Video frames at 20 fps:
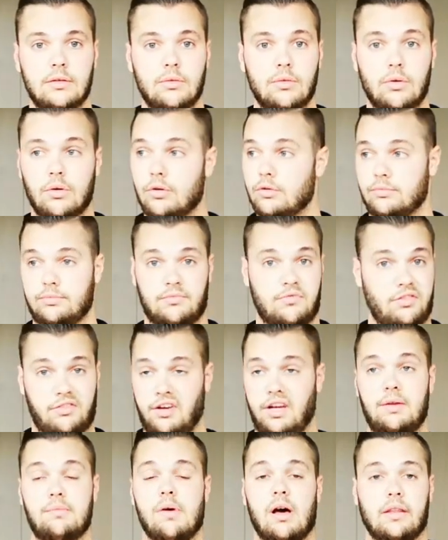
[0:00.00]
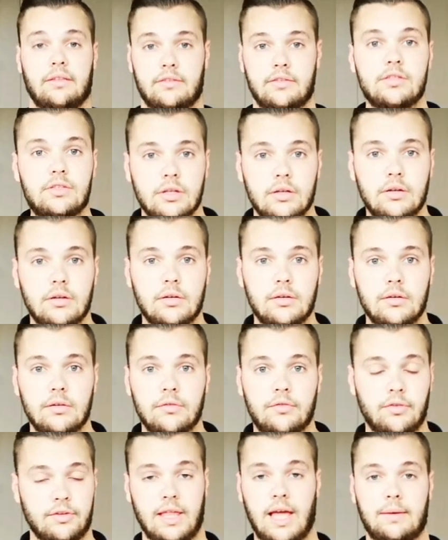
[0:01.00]
or 3 months
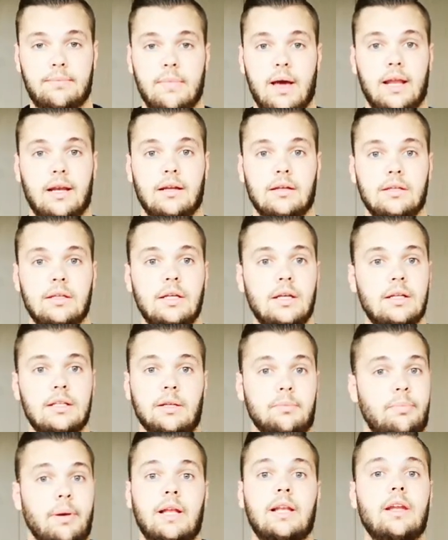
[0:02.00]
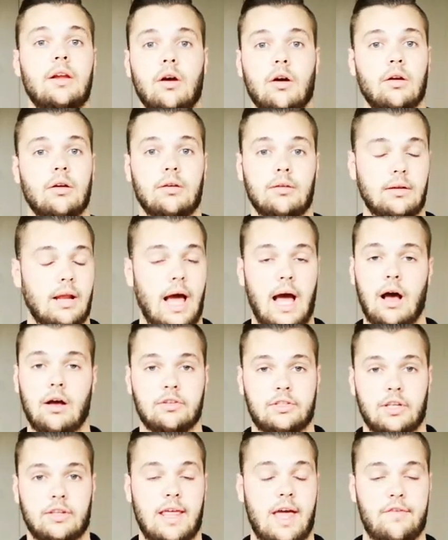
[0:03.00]
for that matter, depending on how
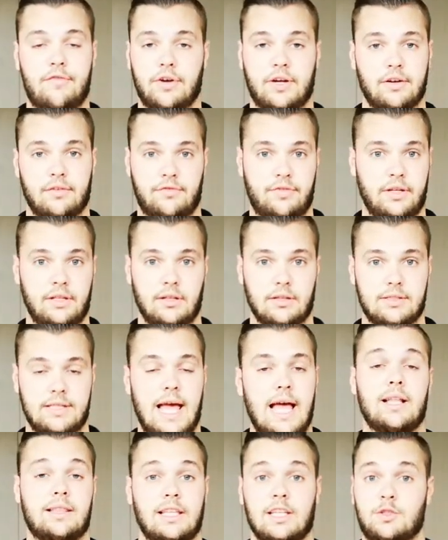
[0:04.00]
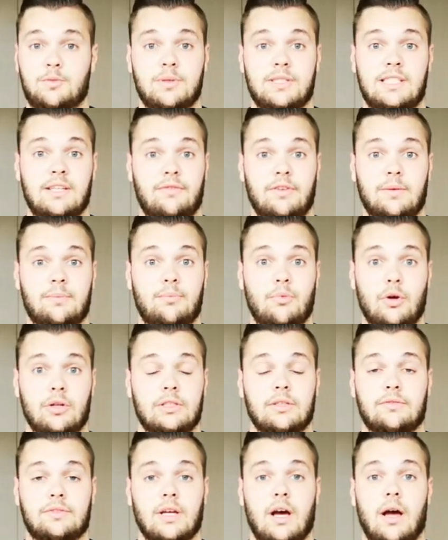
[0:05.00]
South Africa feels at that specific point
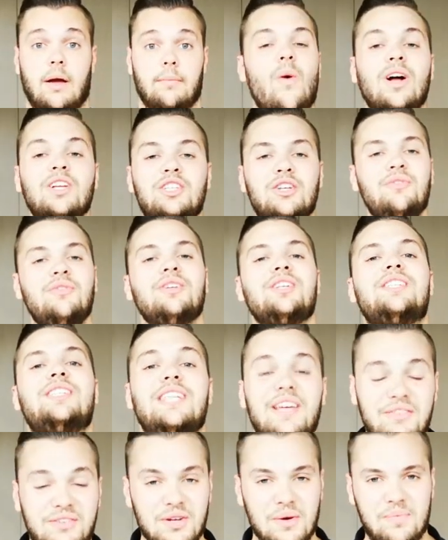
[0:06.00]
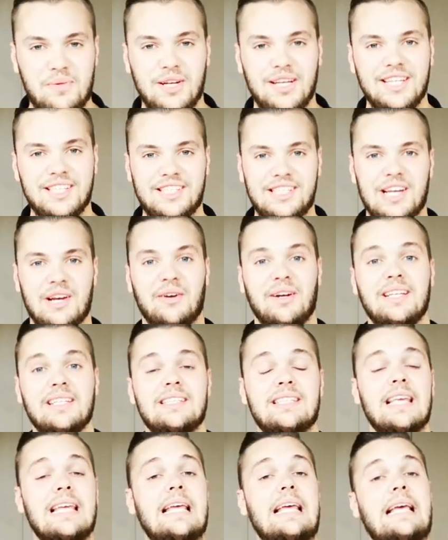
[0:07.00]
of time. Once you've received your police
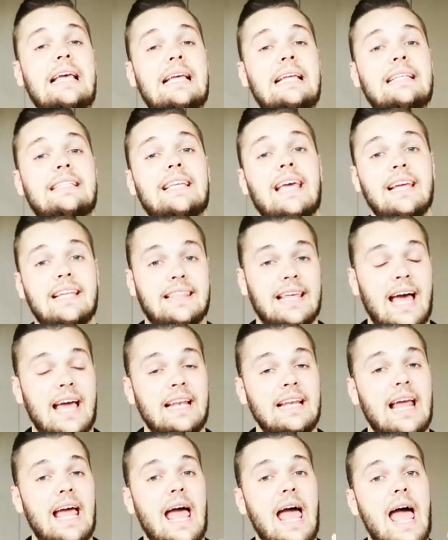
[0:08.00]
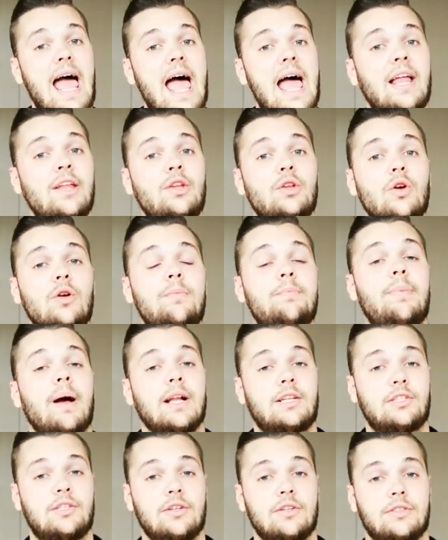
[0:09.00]
clearance, take that and your
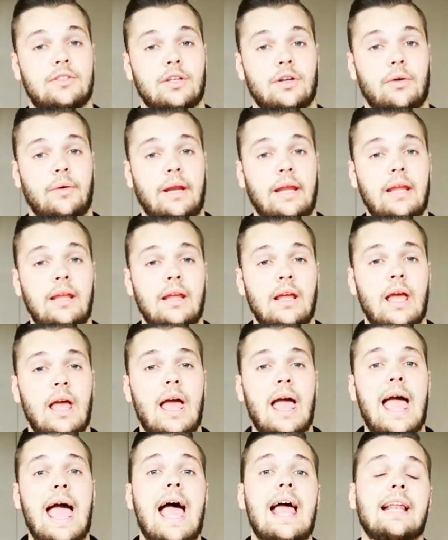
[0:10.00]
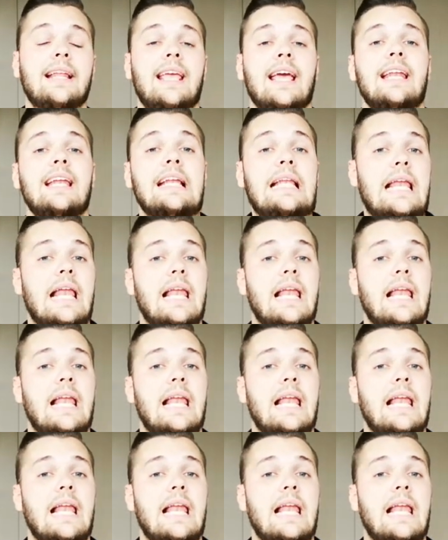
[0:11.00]
bachelor's degree and get it